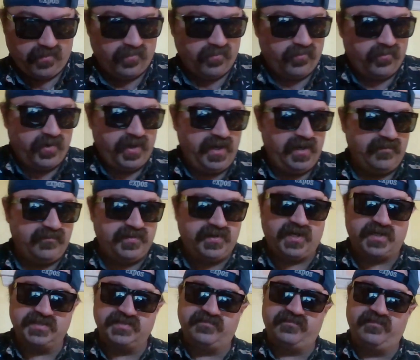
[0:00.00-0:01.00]
Reeve
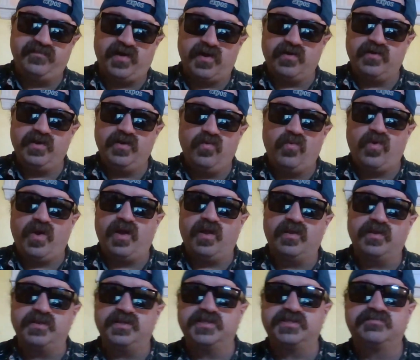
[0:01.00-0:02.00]
does very
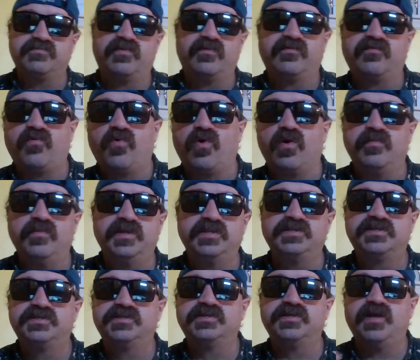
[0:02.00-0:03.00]
well in this
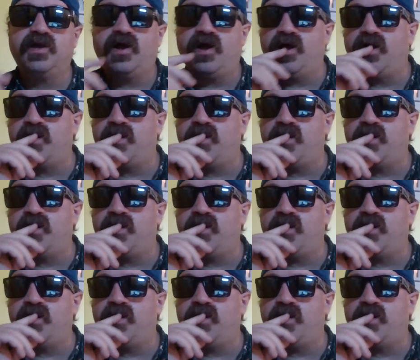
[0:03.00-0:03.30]
performance.